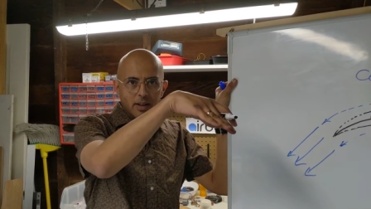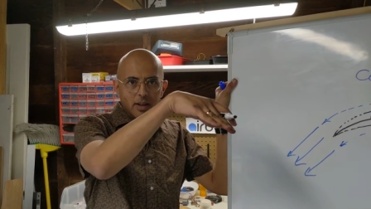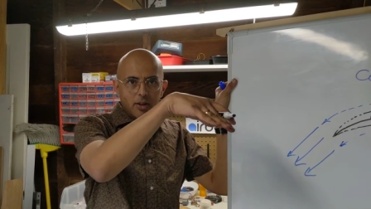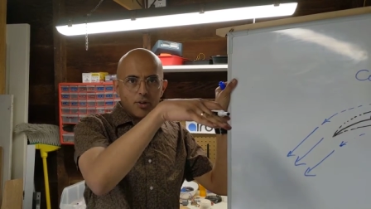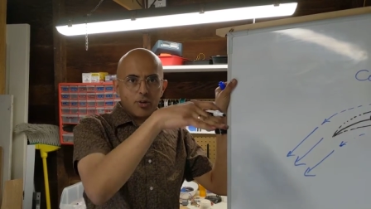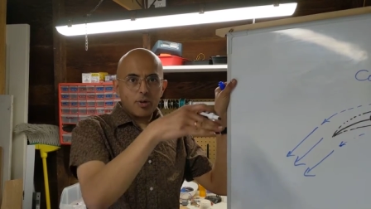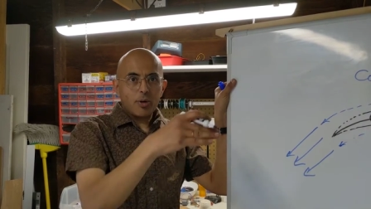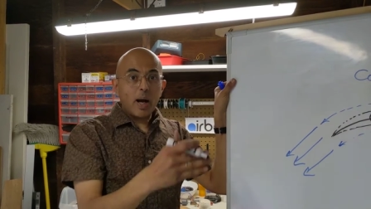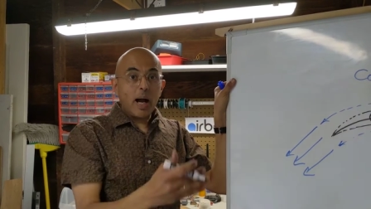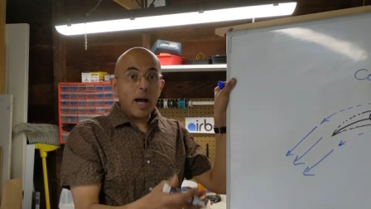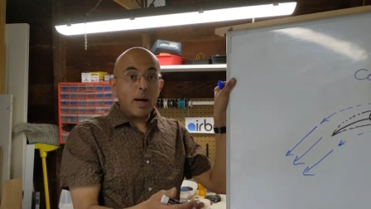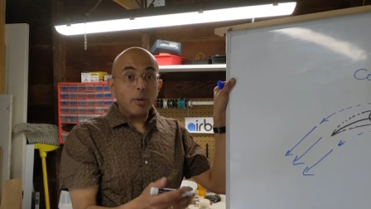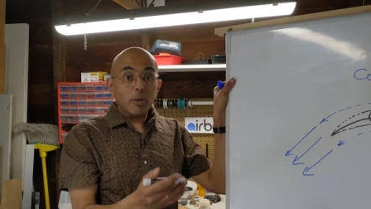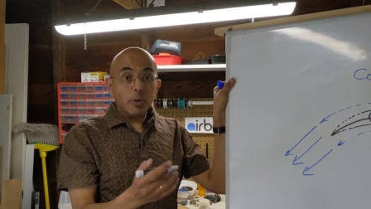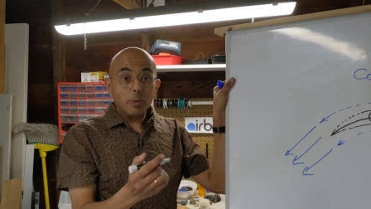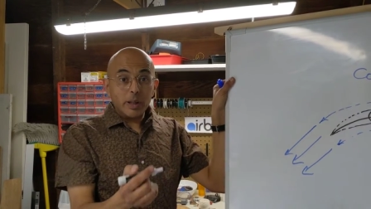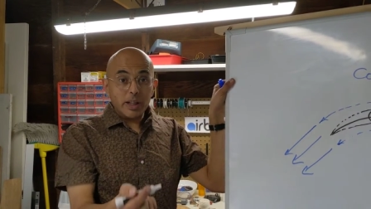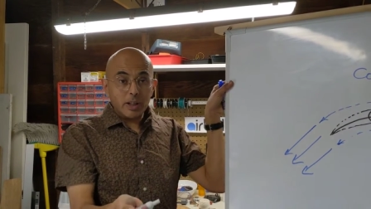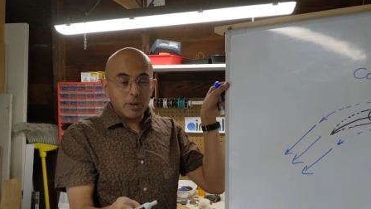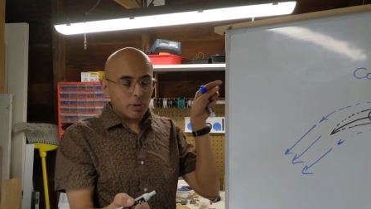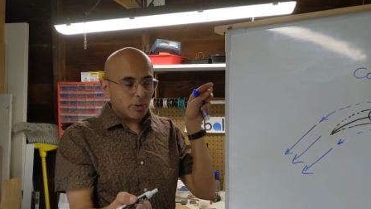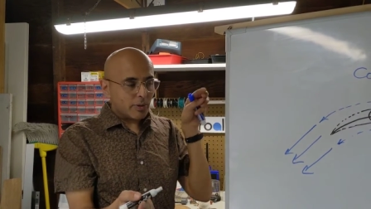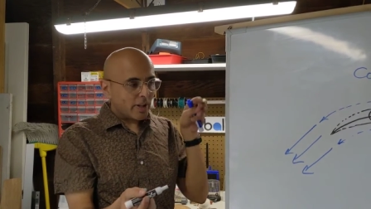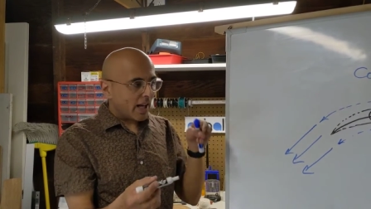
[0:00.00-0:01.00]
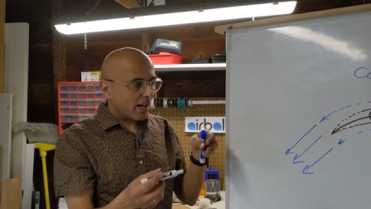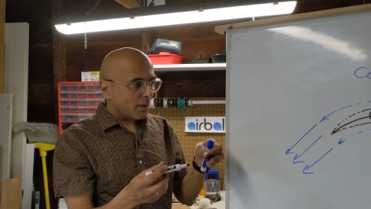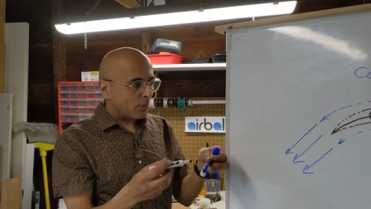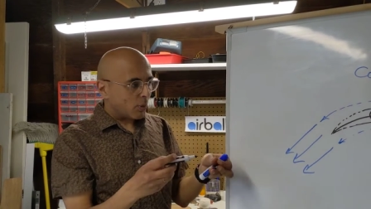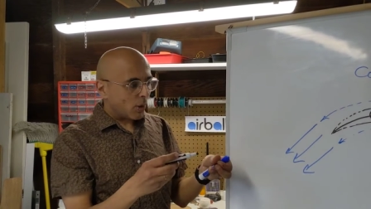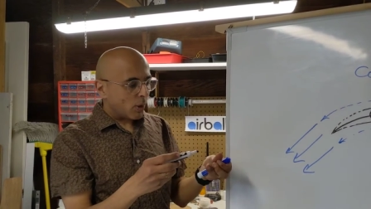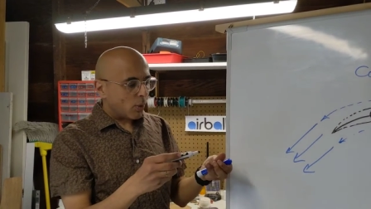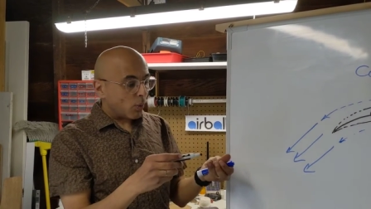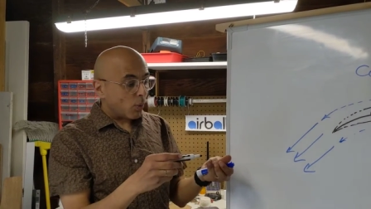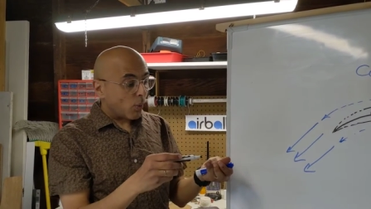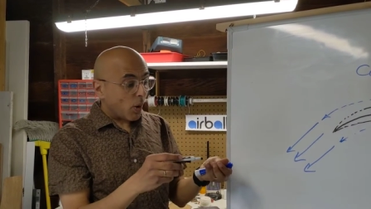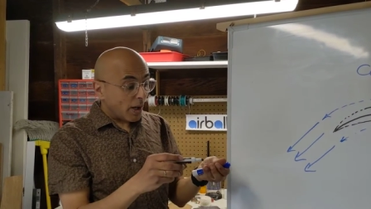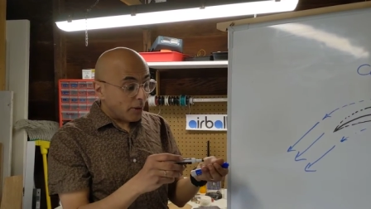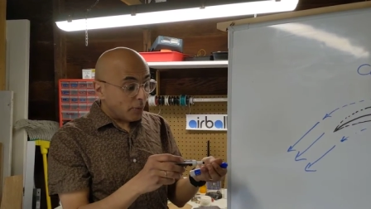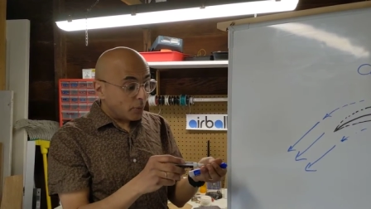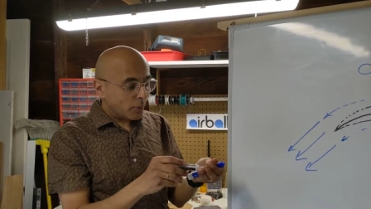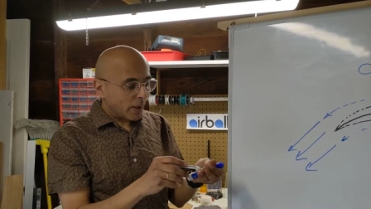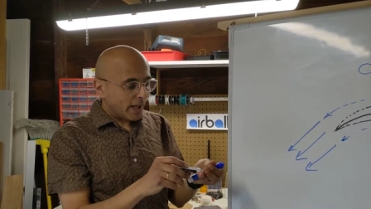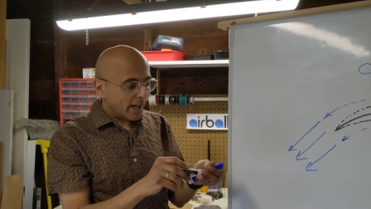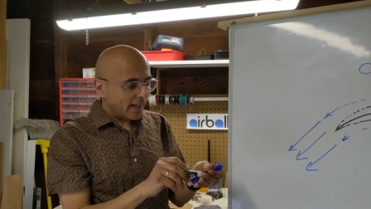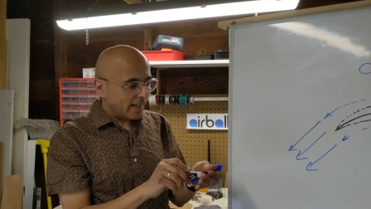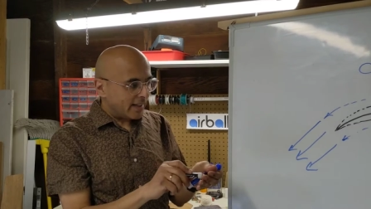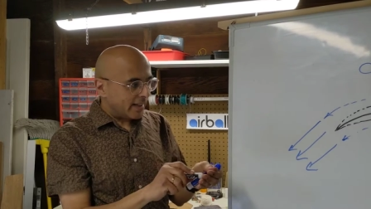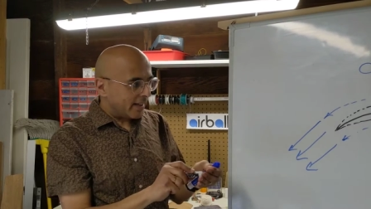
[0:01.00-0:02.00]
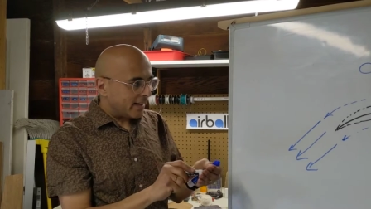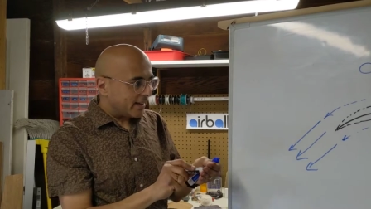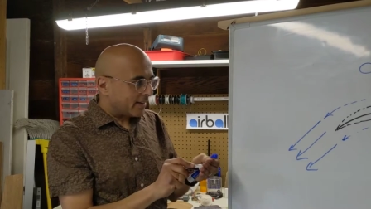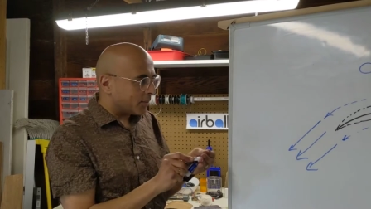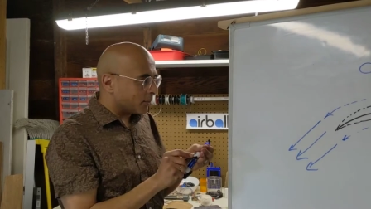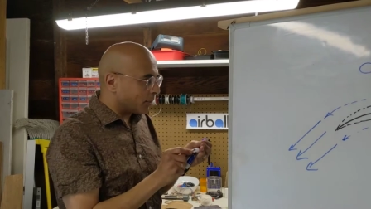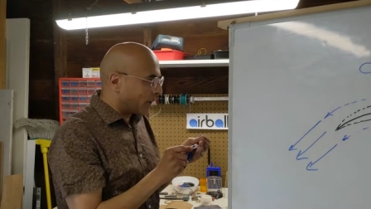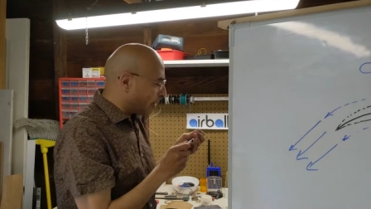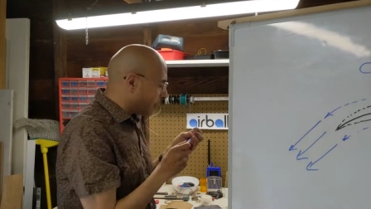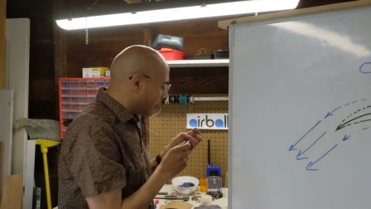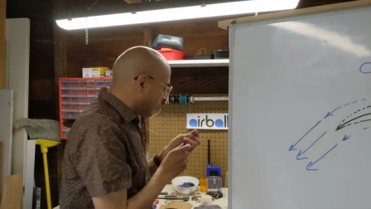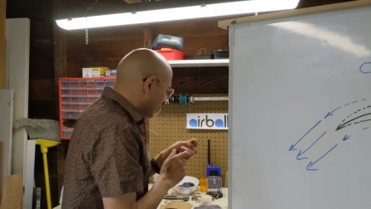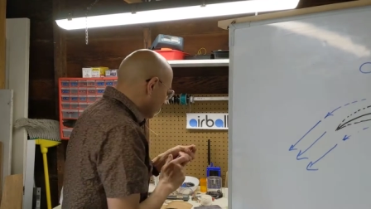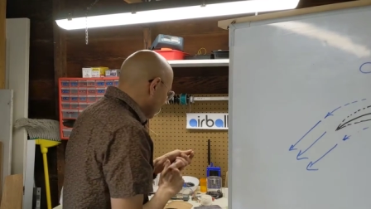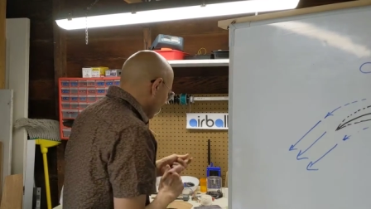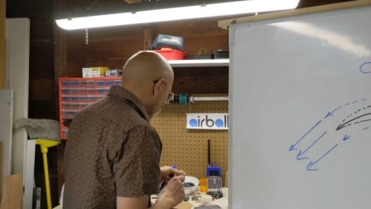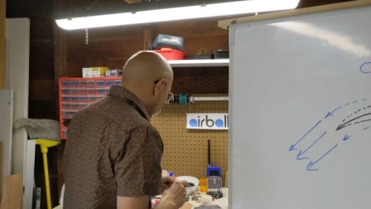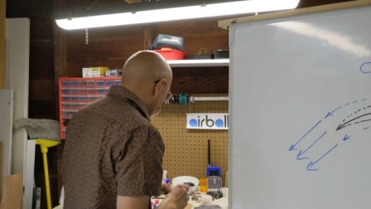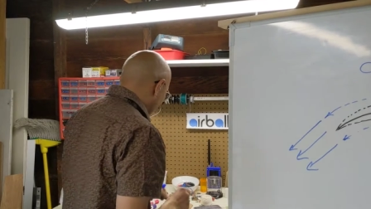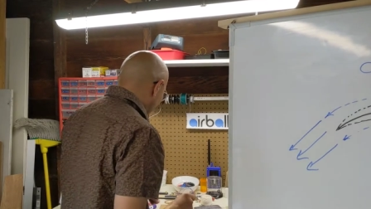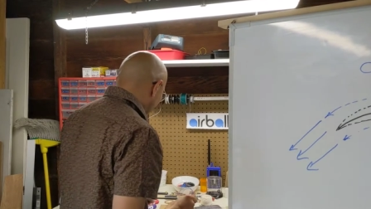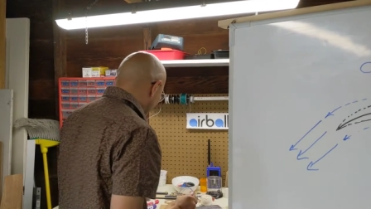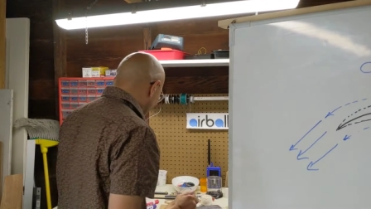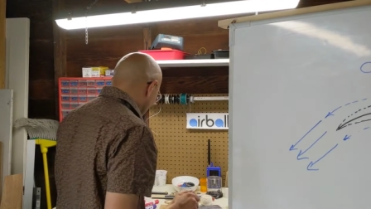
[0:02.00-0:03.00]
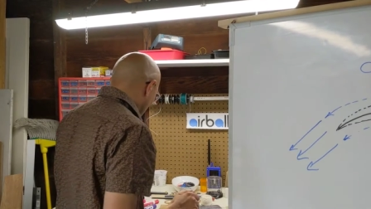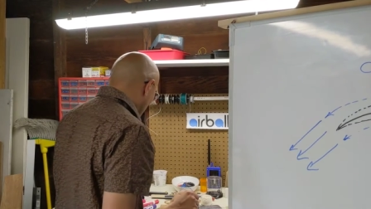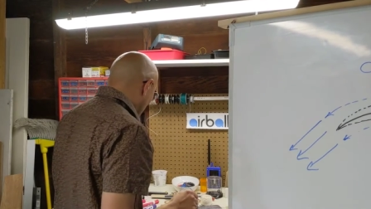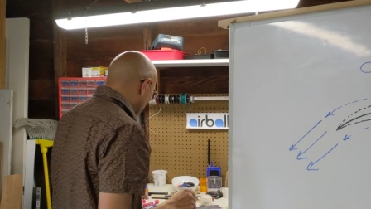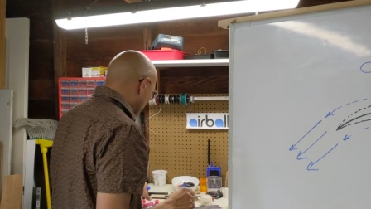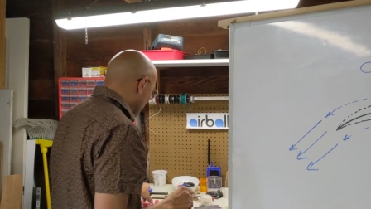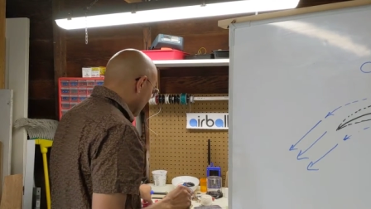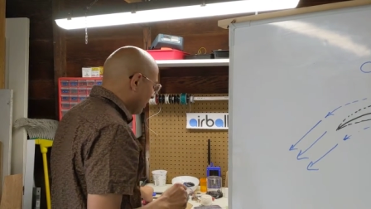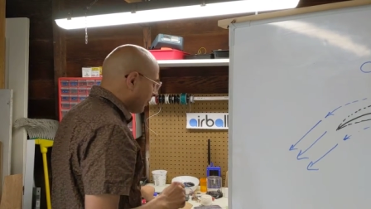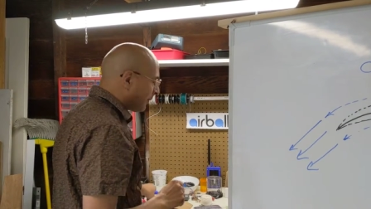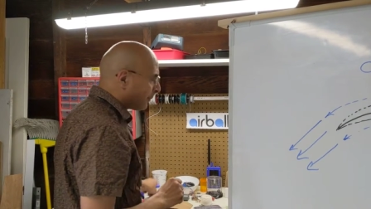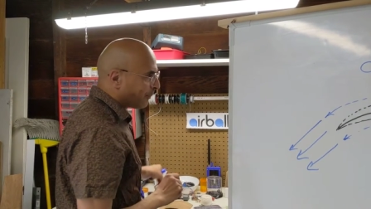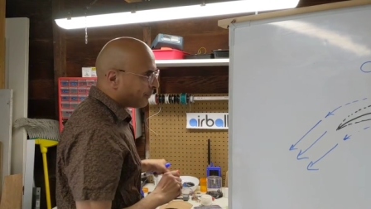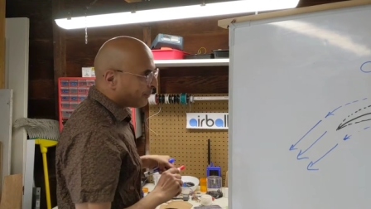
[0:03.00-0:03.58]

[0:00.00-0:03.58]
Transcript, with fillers: Mm-hmm. So, how do we do that? Well, one way is when we fly slower,